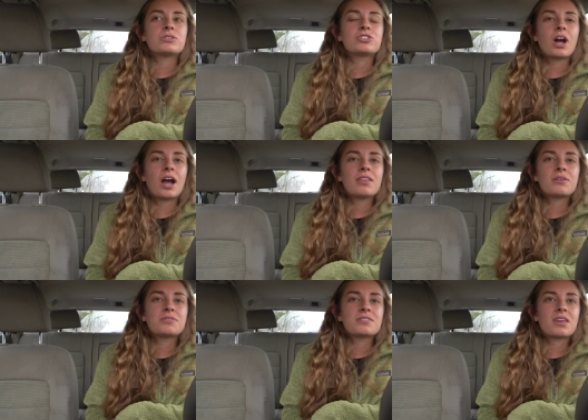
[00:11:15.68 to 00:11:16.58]
try
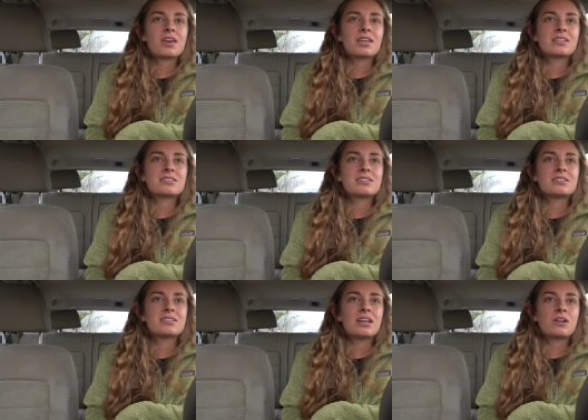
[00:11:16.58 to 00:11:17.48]
those things
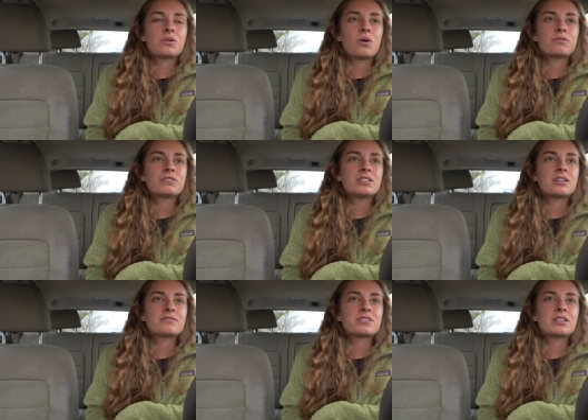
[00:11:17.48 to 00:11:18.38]
and it'll hopefully
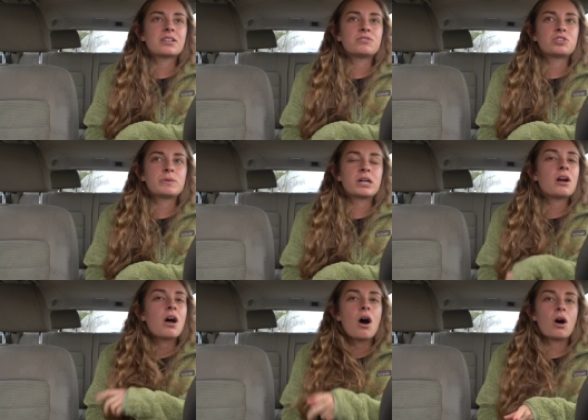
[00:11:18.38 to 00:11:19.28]
definitely lift your spirit.
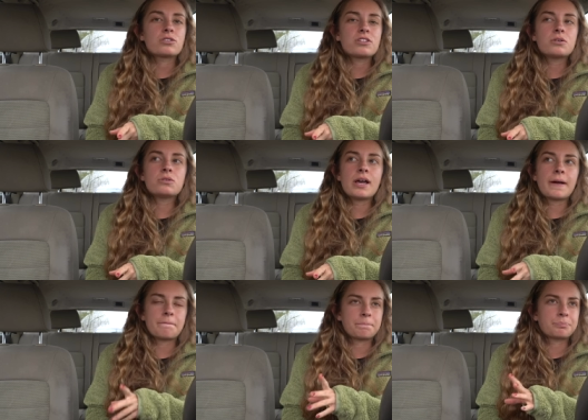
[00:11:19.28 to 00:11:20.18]
Also like
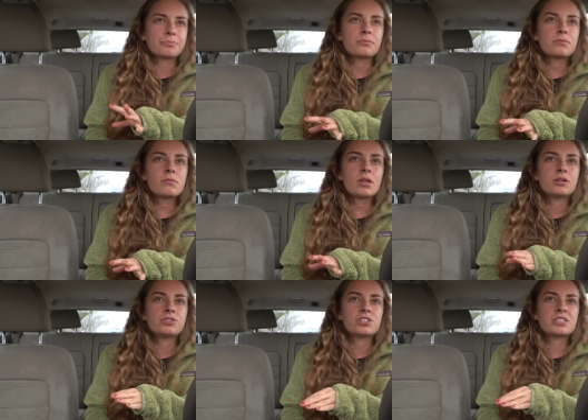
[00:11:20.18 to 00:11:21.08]

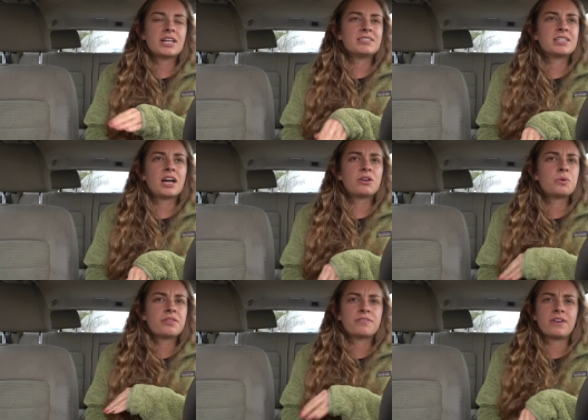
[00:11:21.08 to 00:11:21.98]
just getting together
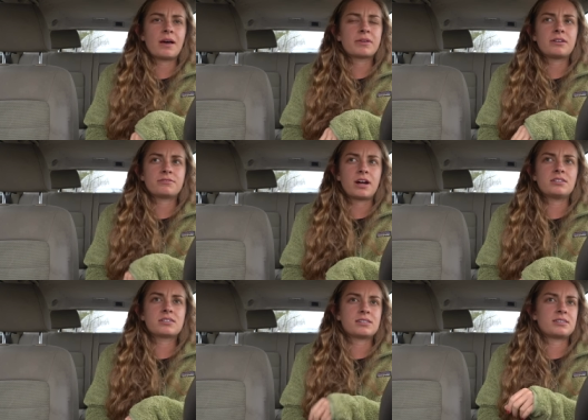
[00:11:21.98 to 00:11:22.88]
with family and
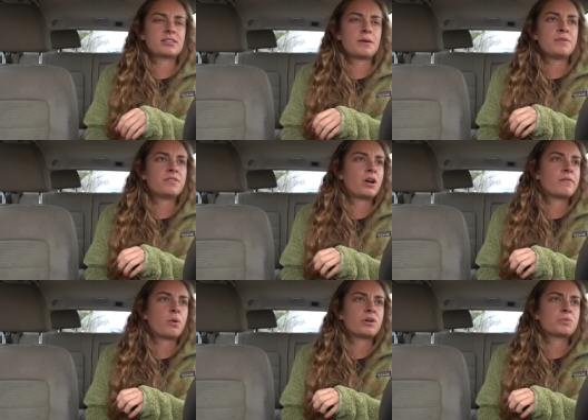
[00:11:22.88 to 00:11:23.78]
friends because this time of year I've
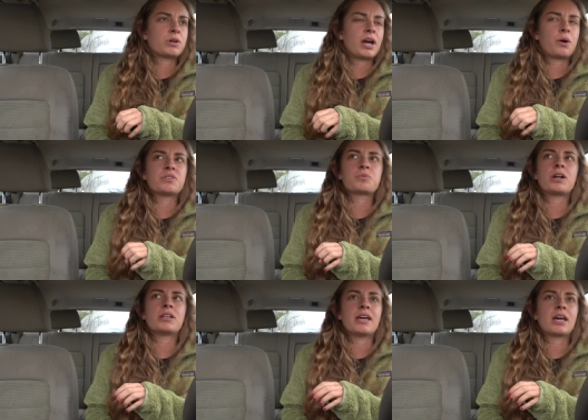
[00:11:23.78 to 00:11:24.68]
always want I always
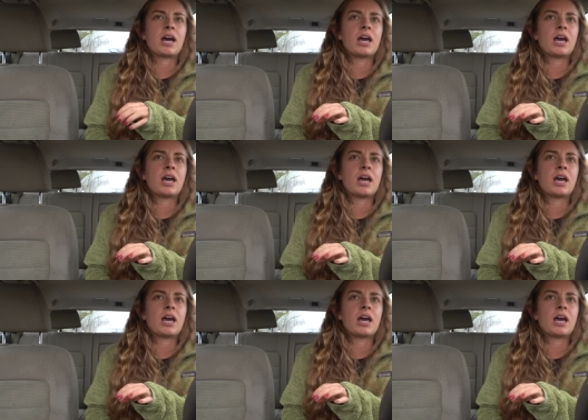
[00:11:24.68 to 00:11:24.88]
want to like